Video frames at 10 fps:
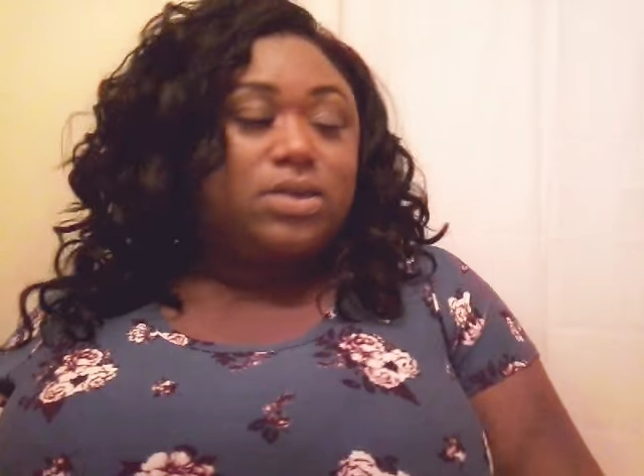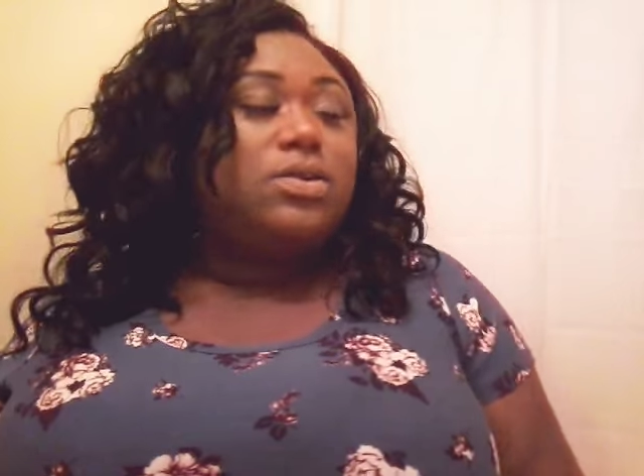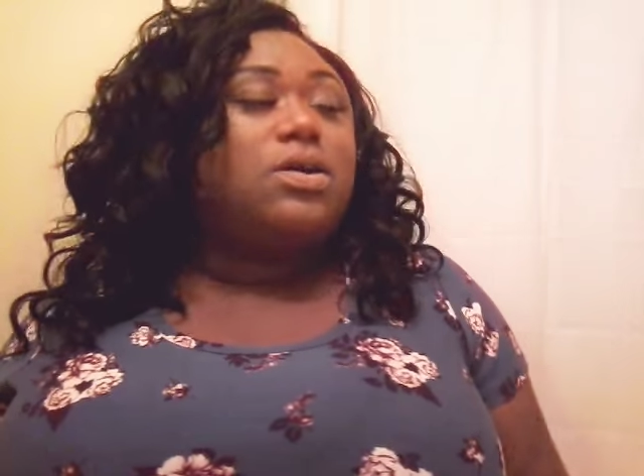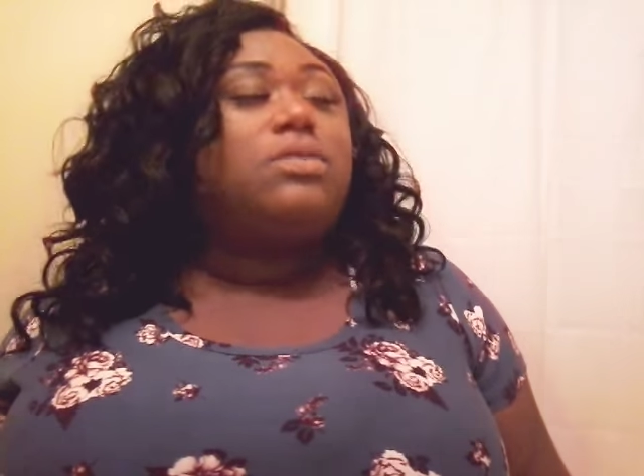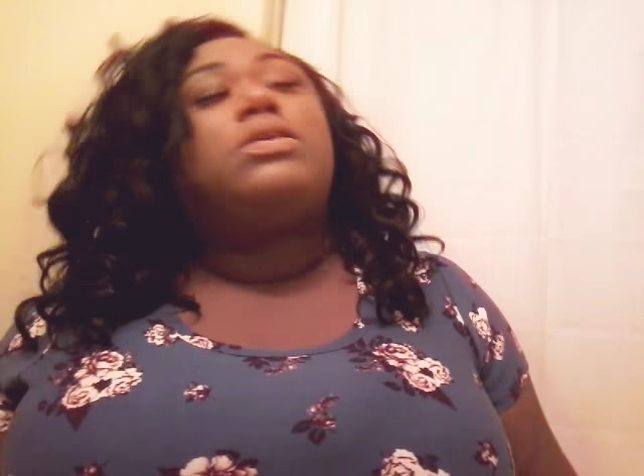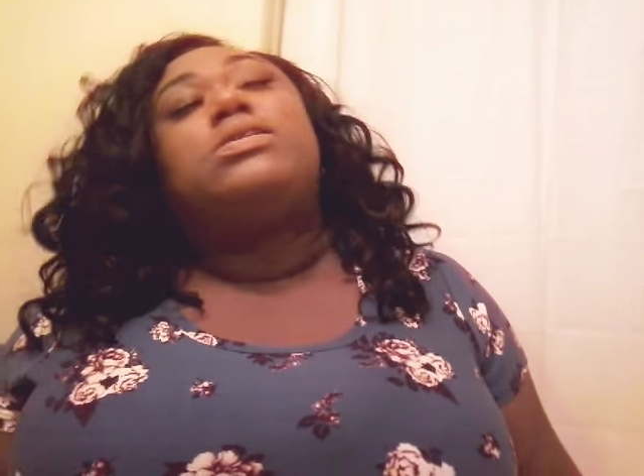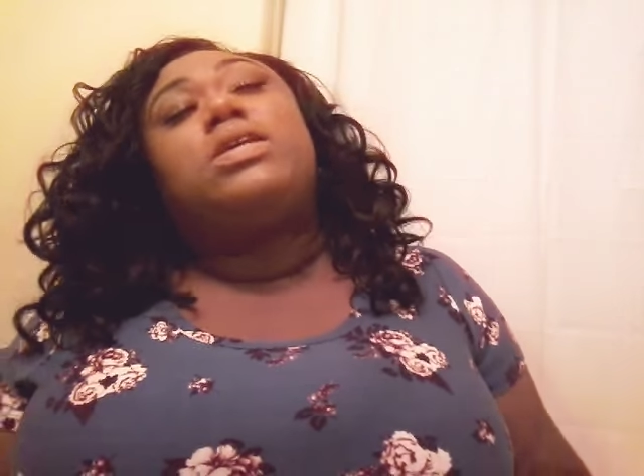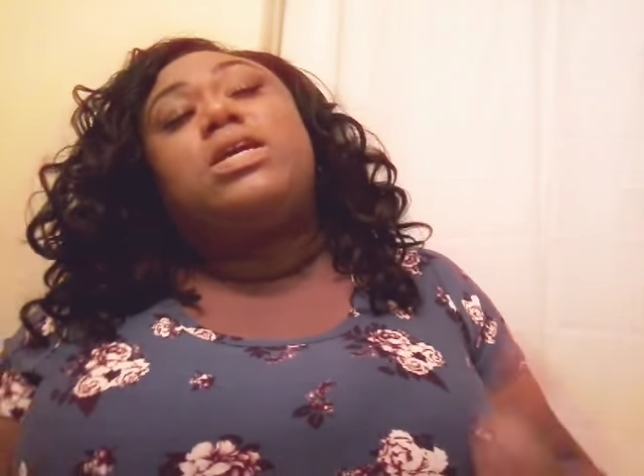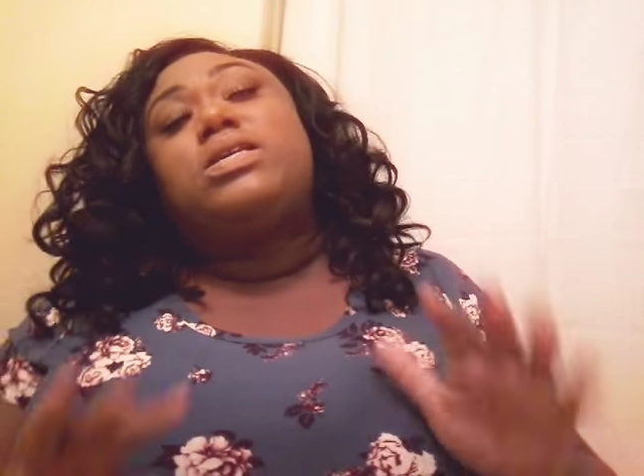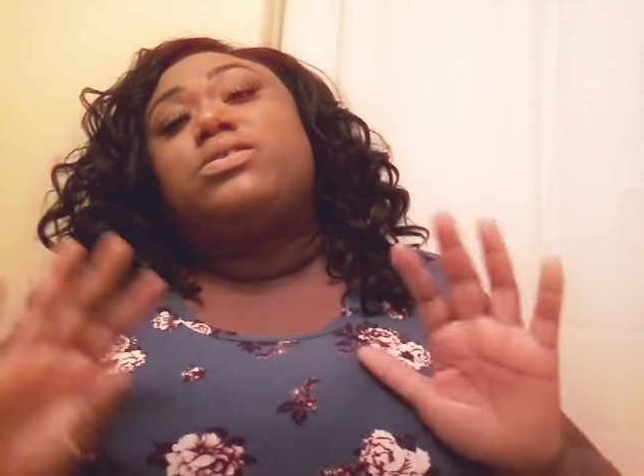These
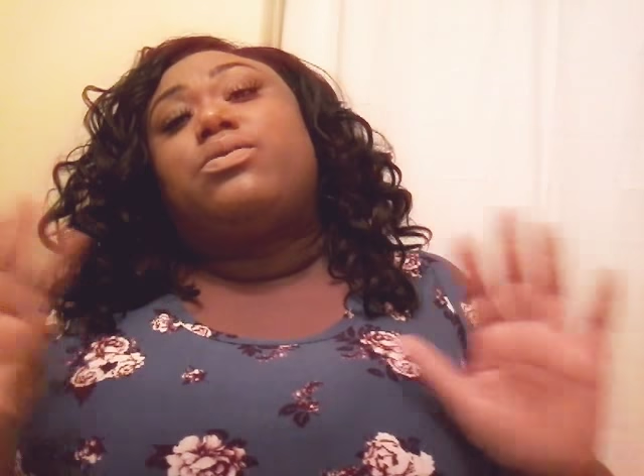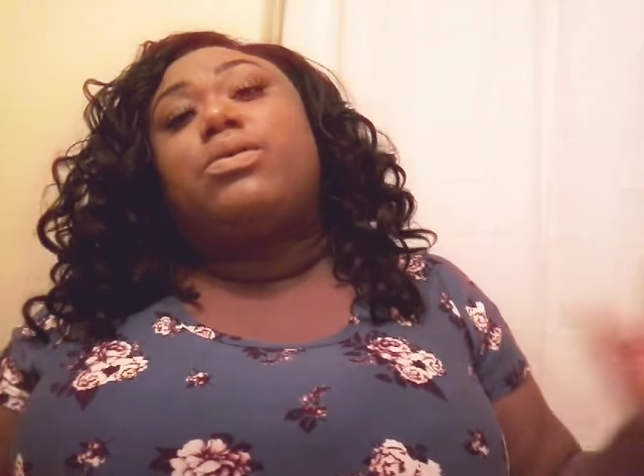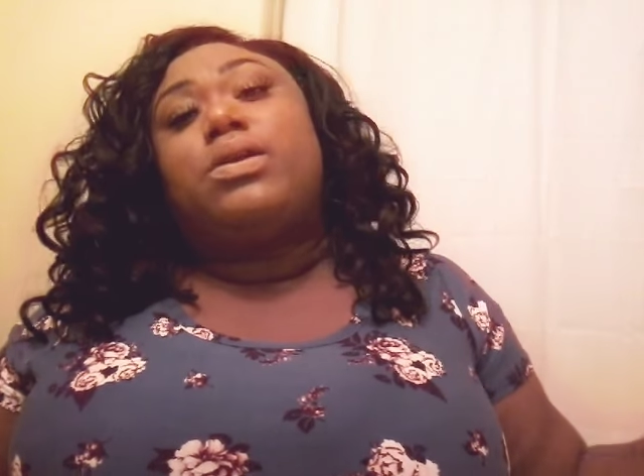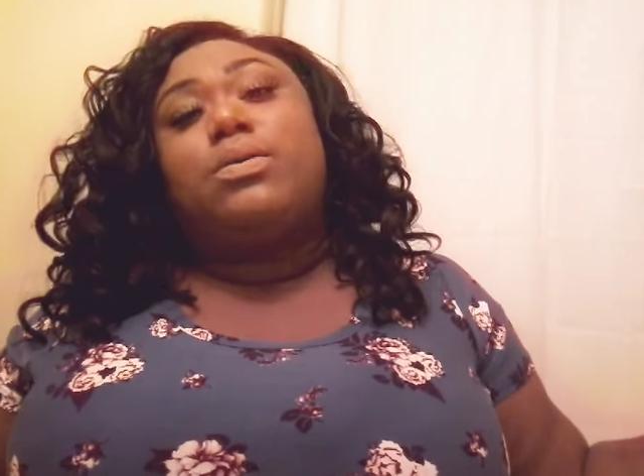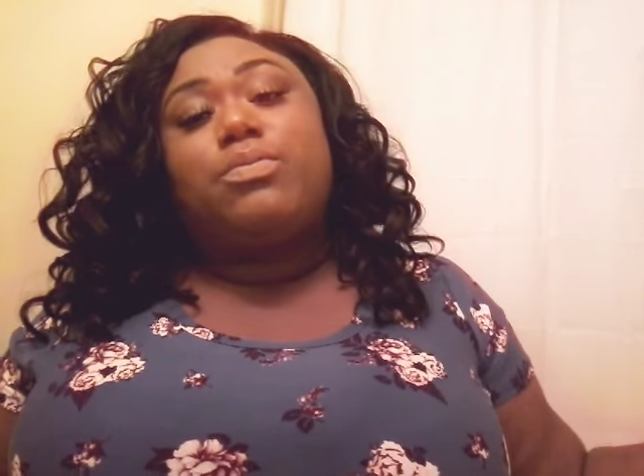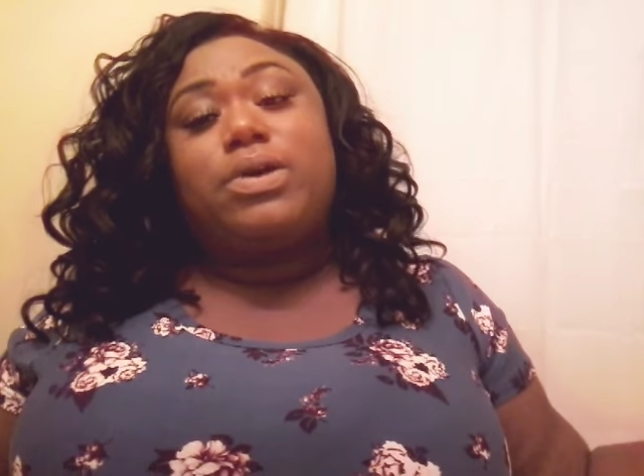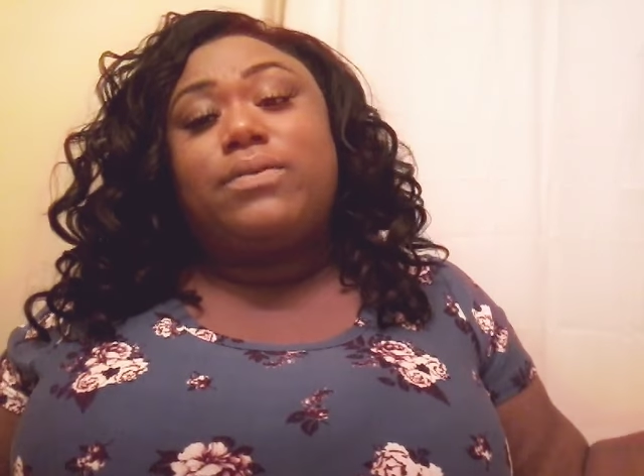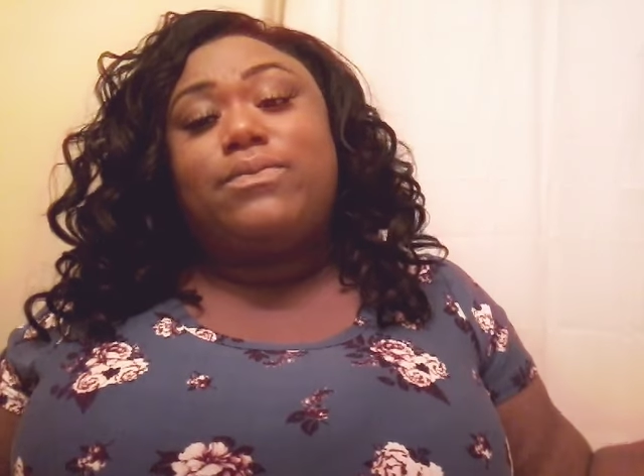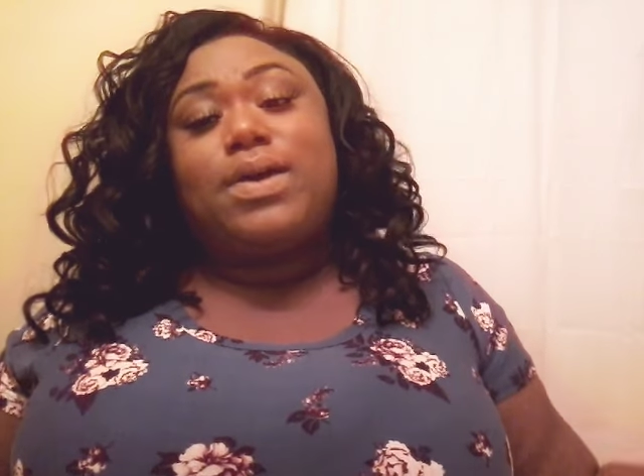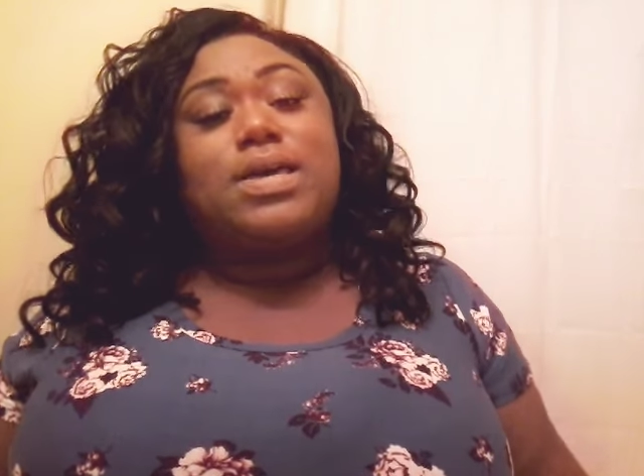kids are growing up
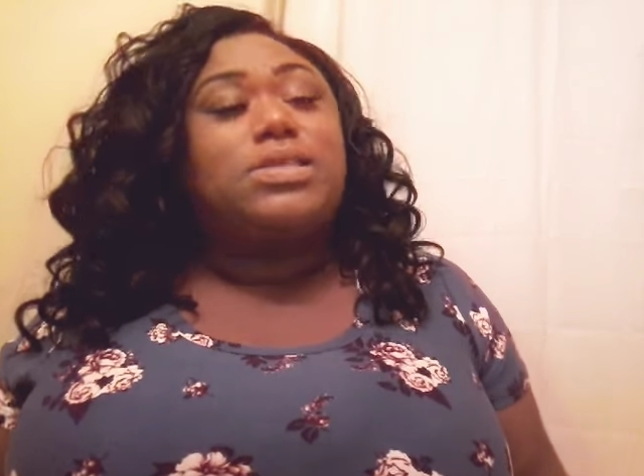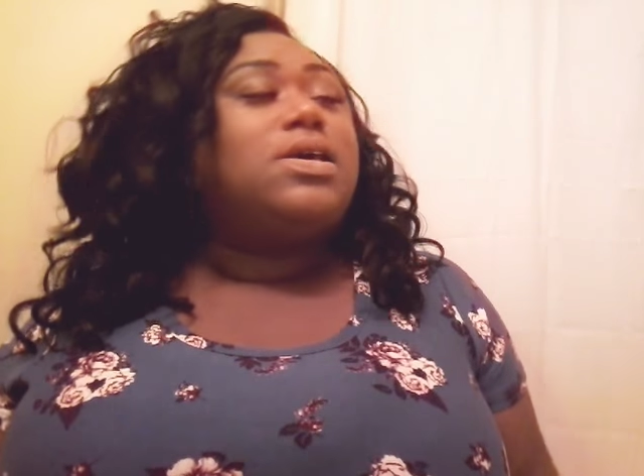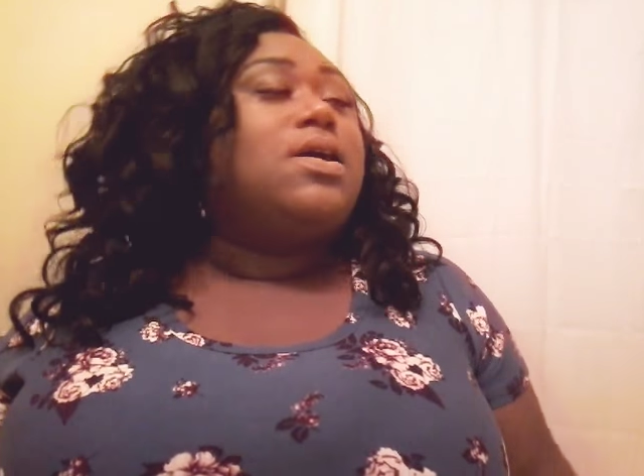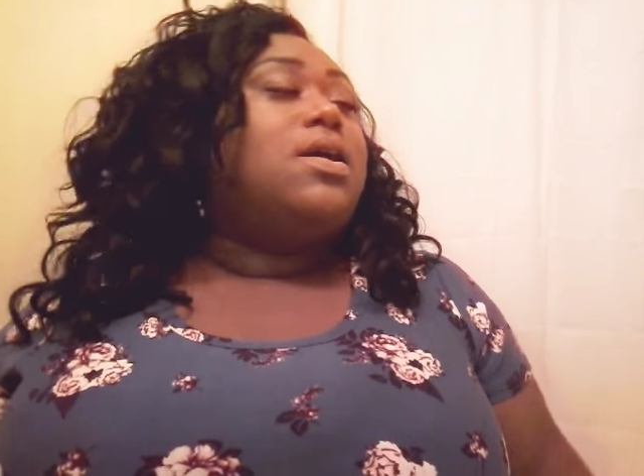really fast